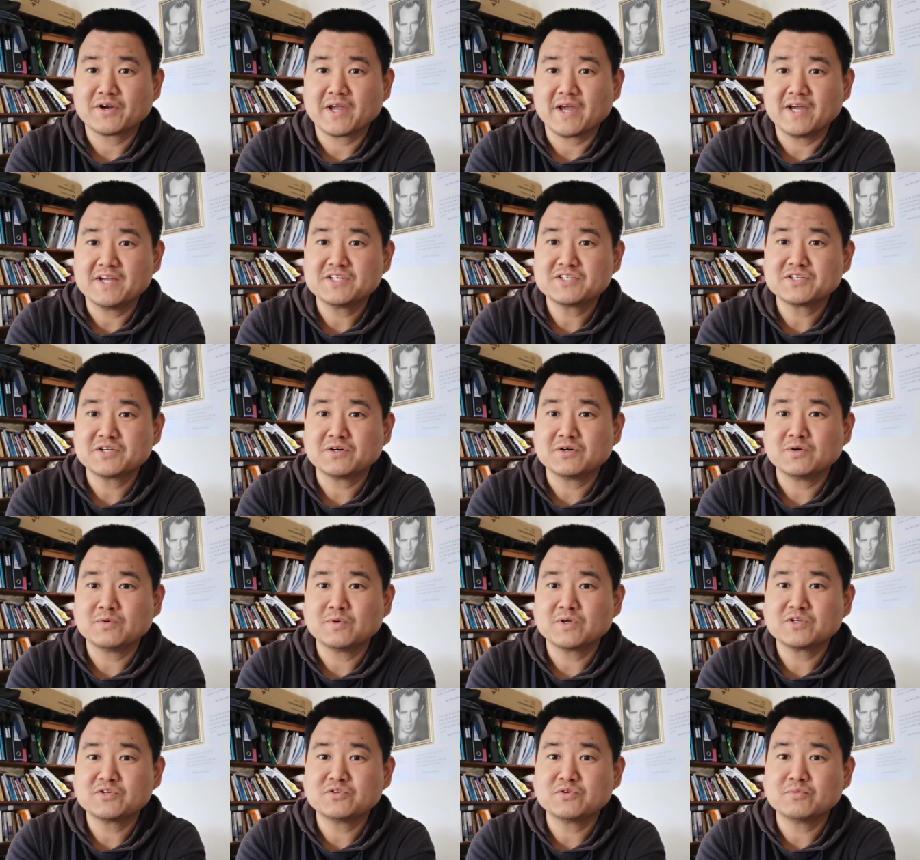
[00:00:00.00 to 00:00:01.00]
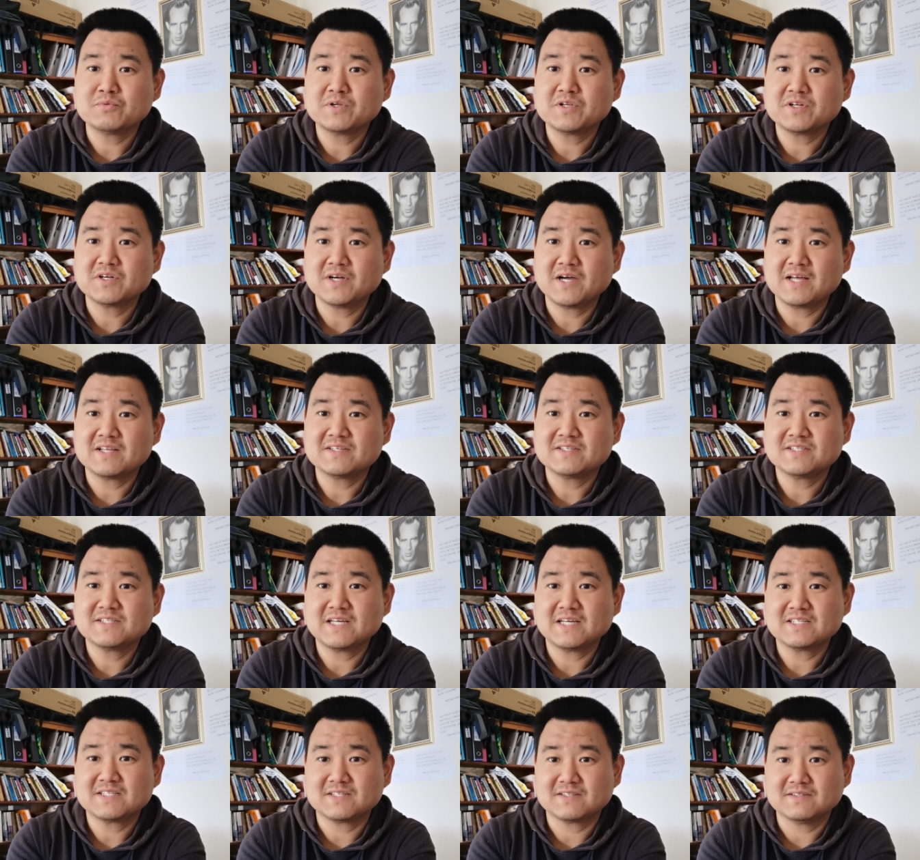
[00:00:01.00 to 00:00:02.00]
Okay. So, when Jupiter and
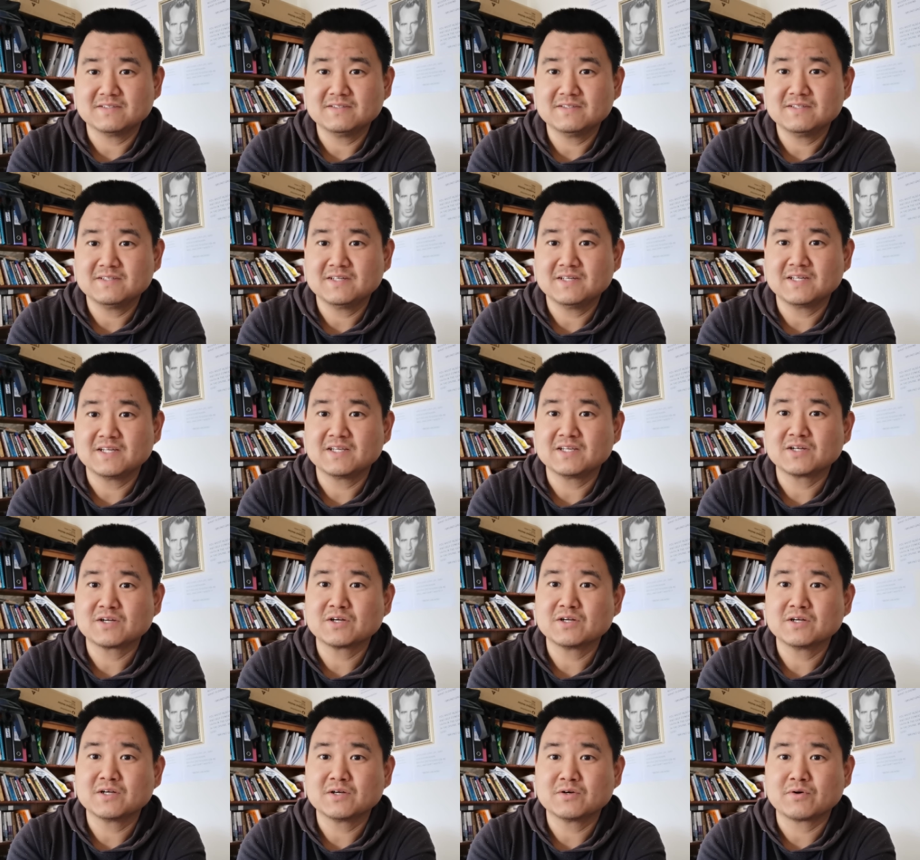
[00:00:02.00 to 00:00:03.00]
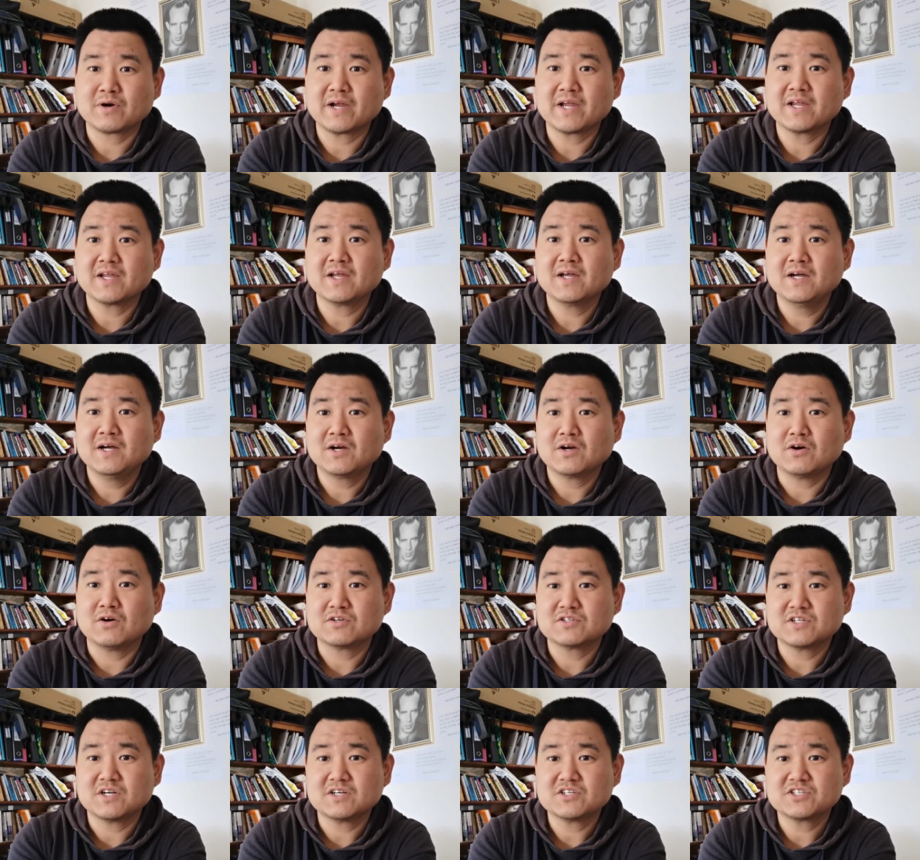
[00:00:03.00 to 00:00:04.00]
Saturn in the great
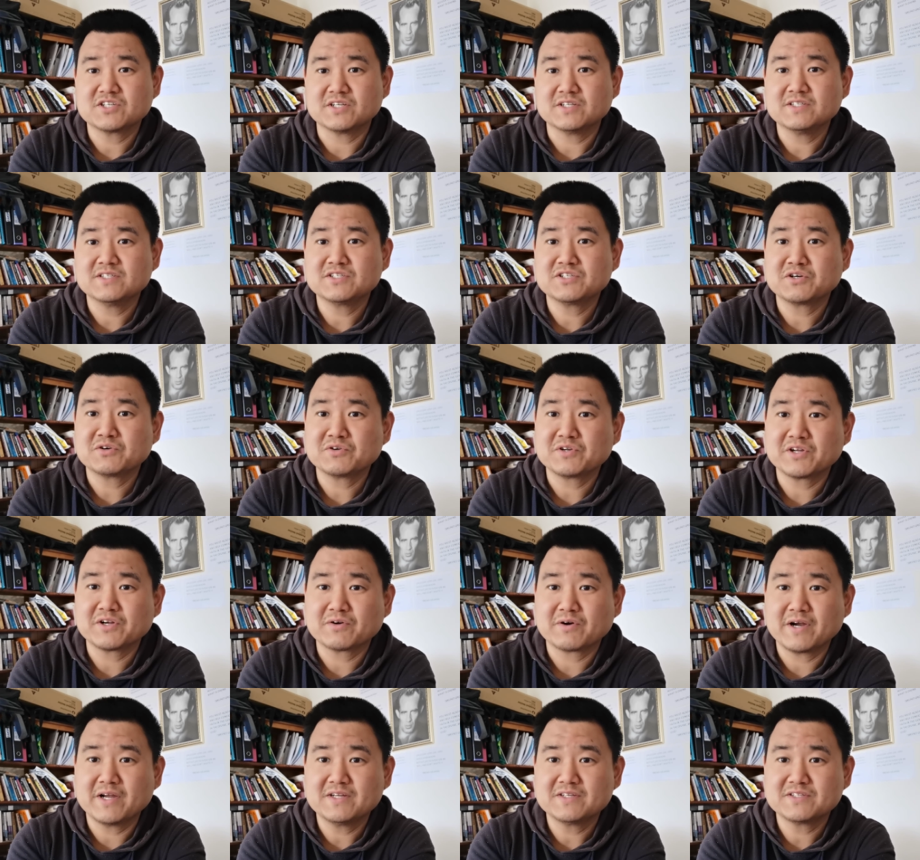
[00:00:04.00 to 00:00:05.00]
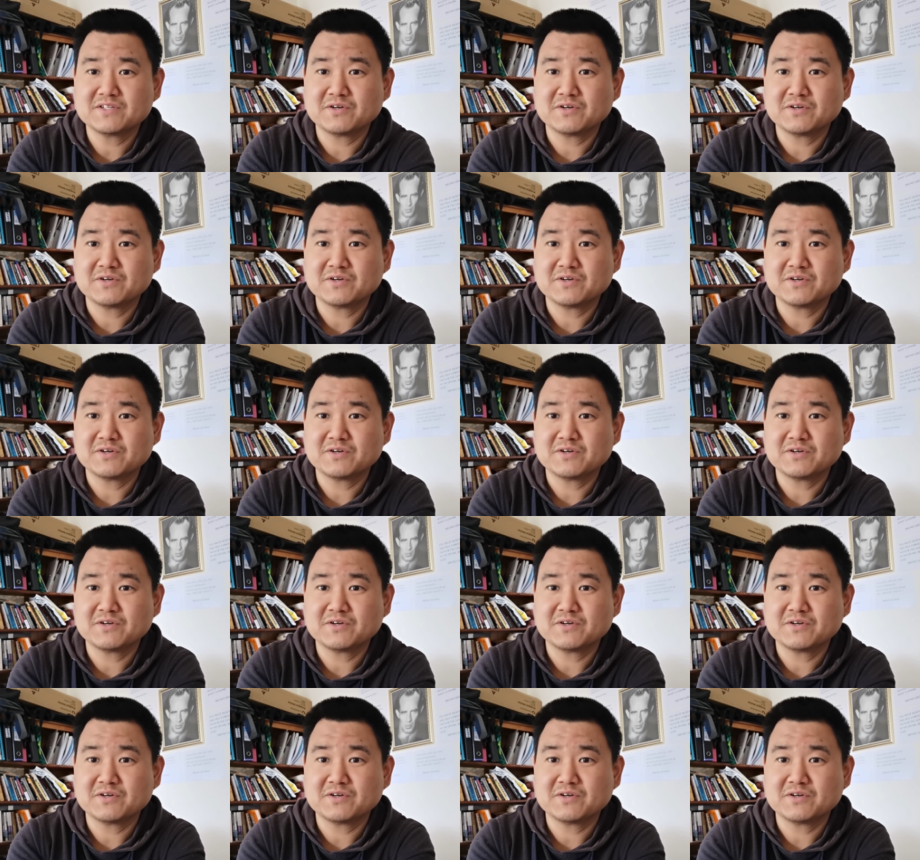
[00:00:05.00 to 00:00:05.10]
conjunction, zero degree.